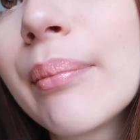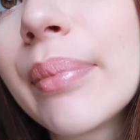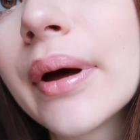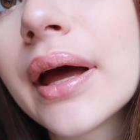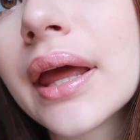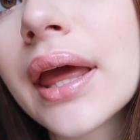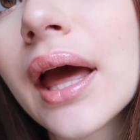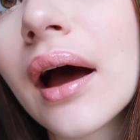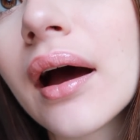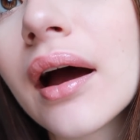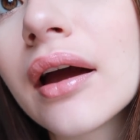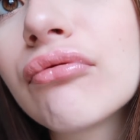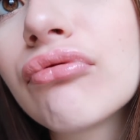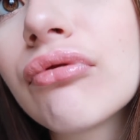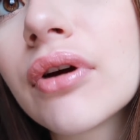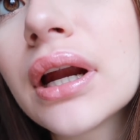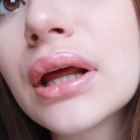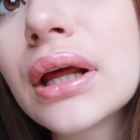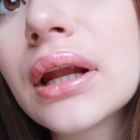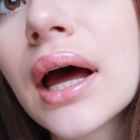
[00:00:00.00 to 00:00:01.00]
But yeah, I
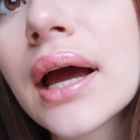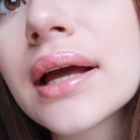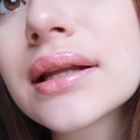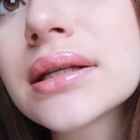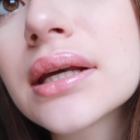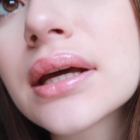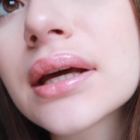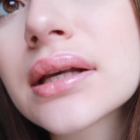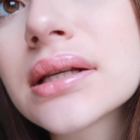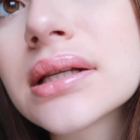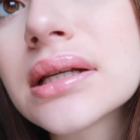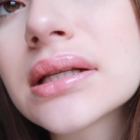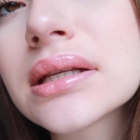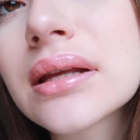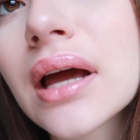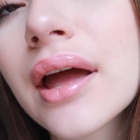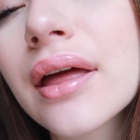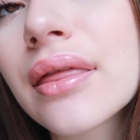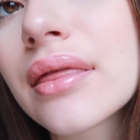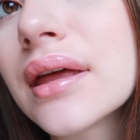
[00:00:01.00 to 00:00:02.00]
really liked it because
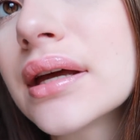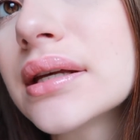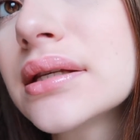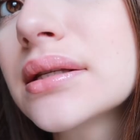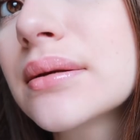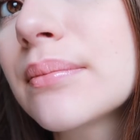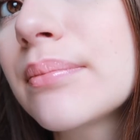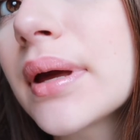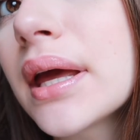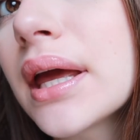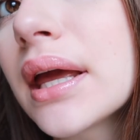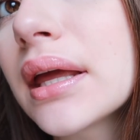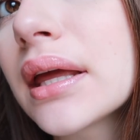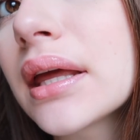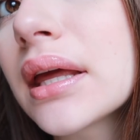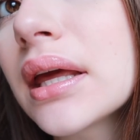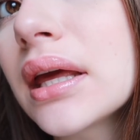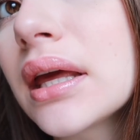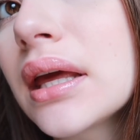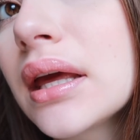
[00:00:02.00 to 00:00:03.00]
it's like this
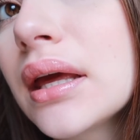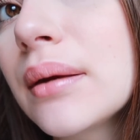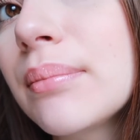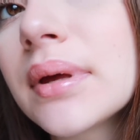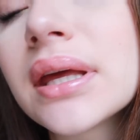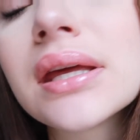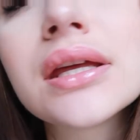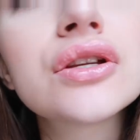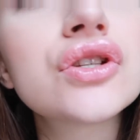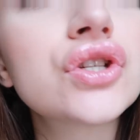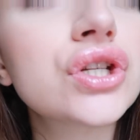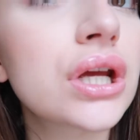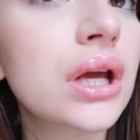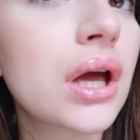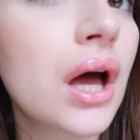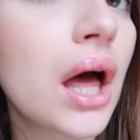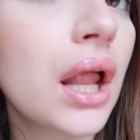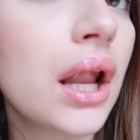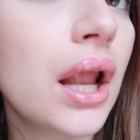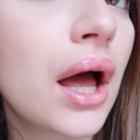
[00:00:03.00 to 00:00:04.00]
pinky peachy
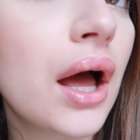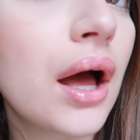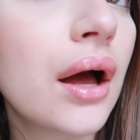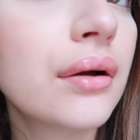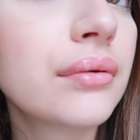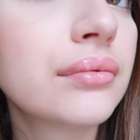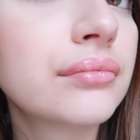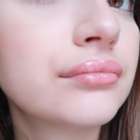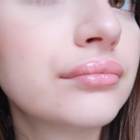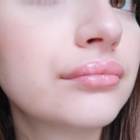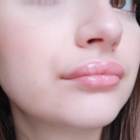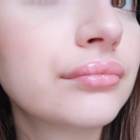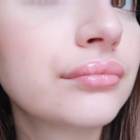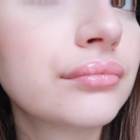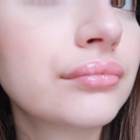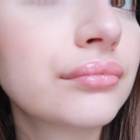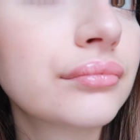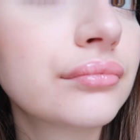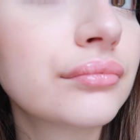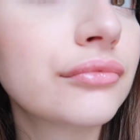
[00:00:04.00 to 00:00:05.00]
color
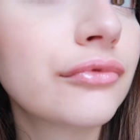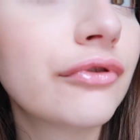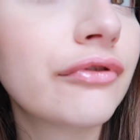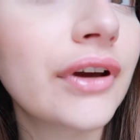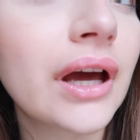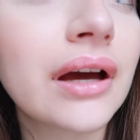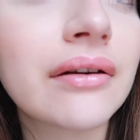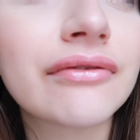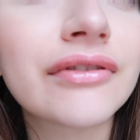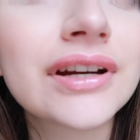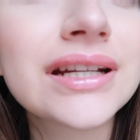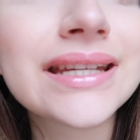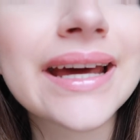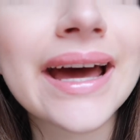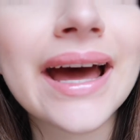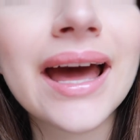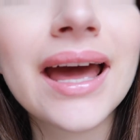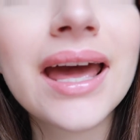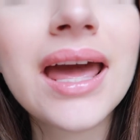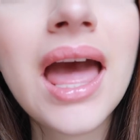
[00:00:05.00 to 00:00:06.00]
for every
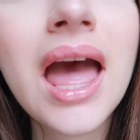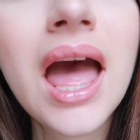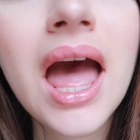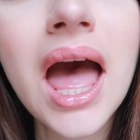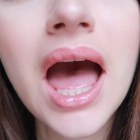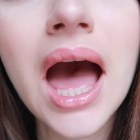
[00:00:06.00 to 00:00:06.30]
day.